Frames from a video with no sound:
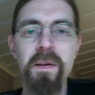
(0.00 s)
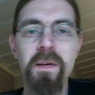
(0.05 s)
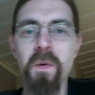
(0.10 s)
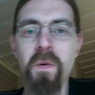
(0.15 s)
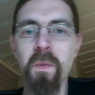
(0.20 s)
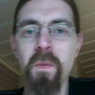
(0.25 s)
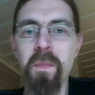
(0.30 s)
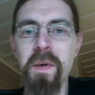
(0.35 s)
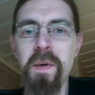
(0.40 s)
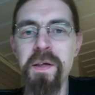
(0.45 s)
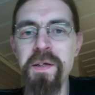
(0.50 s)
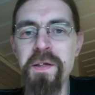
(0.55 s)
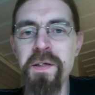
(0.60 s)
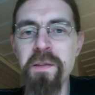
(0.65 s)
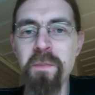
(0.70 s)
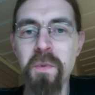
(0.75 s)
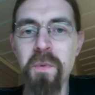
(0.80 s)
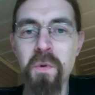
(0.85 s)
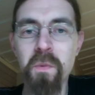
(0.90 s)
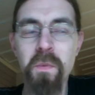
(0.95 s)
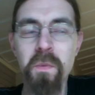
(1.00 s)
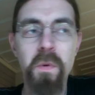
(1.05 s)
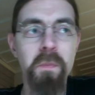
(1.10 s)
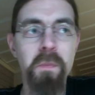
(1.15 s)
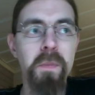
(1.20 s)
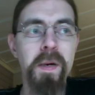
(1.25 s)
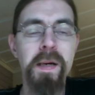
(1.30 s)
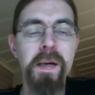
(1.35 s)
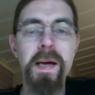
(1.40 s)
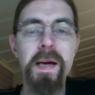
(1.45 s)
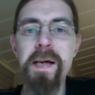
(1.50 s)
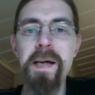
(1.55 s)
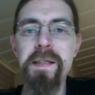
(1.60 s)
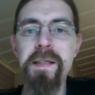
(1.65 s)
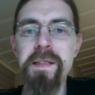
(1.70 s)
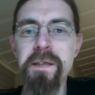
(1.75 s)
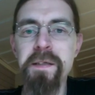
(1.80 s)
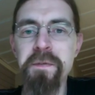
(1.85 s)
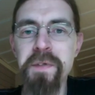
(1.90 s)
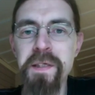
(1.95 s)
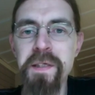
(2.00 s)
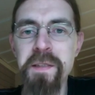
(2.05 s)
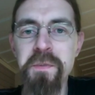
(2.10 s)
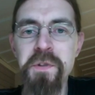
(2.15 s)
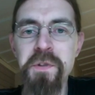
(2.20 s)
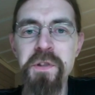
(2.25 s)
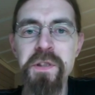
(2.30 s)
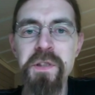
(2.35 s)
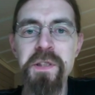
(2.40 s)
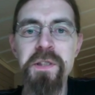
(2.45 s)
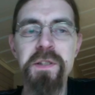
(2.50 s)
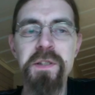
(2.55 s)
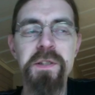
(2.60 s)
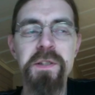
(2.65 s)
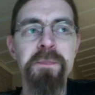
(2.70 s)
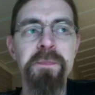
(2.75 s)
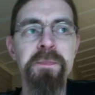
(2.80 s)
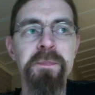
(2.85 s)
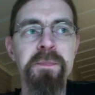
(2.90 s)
on my active EMGs.